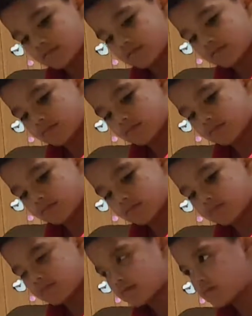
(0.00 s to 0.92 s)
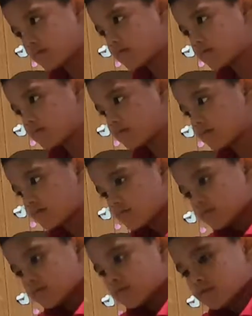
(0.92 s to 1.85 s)
one on your
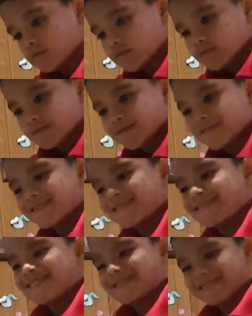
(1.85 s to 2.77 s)
own, okay?